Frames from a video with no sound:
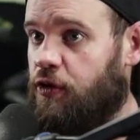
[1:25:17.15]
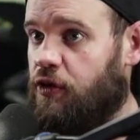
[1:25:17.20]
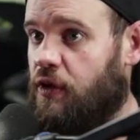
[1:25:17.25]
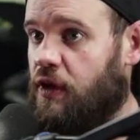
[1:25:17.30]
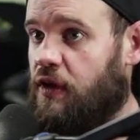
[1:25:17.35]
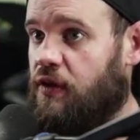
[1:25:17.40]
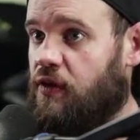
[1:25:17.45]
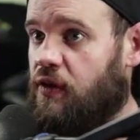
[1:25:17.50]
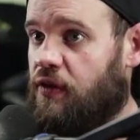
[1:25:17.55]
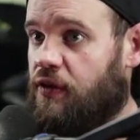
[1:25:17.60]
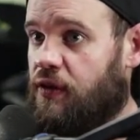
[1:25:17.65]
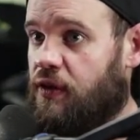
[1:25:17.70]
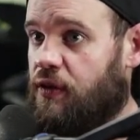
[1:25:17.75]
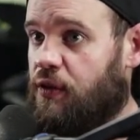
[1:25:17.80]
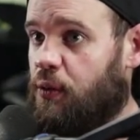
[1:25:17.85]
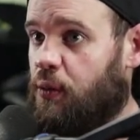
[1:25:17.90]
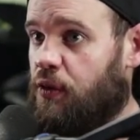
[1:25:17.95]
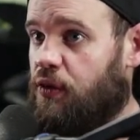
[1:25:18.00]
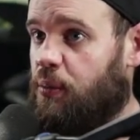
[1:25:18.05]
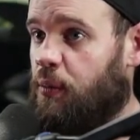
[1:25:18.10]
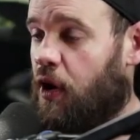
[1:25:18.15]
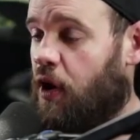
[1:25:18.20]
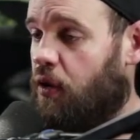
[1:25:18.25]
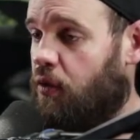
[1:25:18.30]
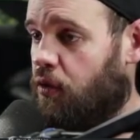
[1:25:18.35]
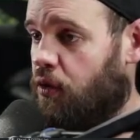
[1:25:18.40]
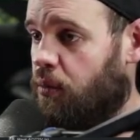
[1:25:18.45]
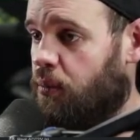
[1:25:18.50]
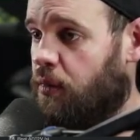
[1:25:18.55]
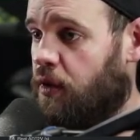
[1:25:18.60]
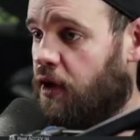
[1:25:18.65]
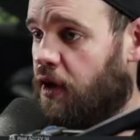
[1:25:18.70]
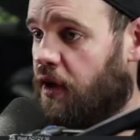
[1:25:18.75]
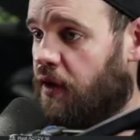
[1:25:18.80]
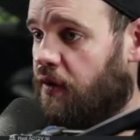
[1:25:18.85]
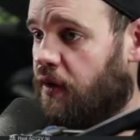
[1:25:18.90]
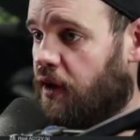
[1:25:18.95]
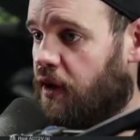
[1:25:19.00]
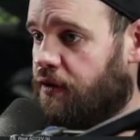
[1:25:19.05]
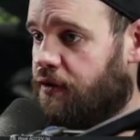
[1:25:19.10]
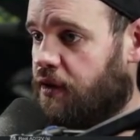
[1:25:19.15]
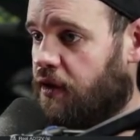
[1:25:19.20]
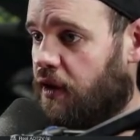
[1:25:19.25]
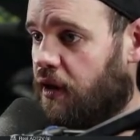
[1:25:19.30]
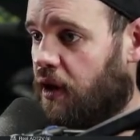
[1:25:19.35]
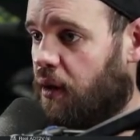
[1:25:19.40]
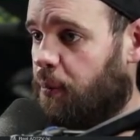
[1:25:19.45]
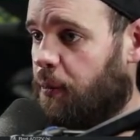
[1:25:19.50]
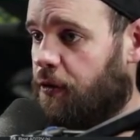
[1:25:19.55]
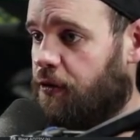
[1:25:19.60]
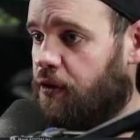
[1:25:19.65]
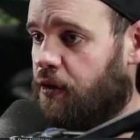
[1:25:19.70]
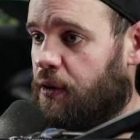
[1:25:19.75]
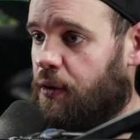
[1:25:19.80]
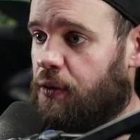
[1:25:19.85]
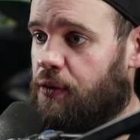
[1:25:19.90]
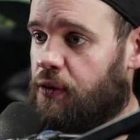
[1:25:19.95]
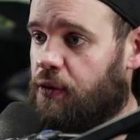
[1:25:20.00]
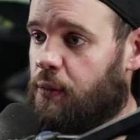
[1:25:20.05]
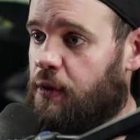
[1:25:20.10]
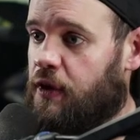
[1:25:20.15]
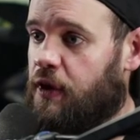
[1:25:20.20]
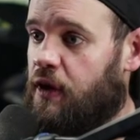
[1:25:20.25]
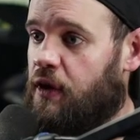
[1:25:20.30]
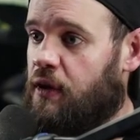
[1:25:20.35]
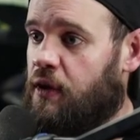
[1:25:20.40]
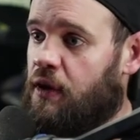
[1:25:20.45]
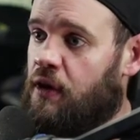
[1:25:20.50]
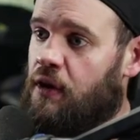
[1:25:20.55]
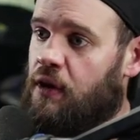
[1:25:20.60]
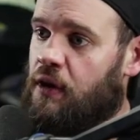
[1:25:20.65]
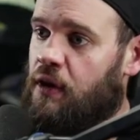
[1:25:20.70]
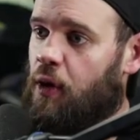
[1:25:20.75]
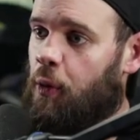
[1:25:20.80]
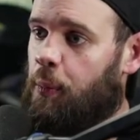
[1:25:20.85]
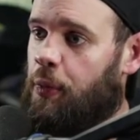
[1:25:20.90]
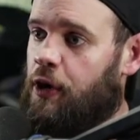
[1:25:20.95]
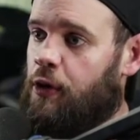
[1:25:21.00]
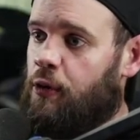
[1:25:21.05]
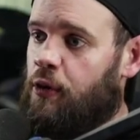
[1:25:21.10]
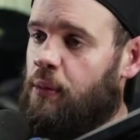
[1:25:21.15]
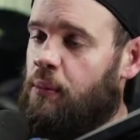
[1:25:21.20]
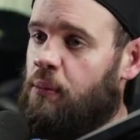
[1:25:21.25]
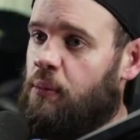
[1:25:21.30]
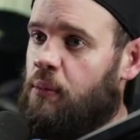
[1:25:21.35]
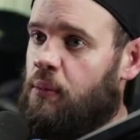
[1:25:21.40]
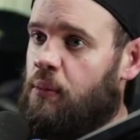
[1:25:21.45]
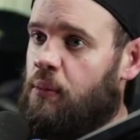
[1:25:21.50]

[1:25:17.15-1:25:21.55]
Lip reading: So let's listen to a small room, and then I'll turn it up as it goes, and we'll hear a big room.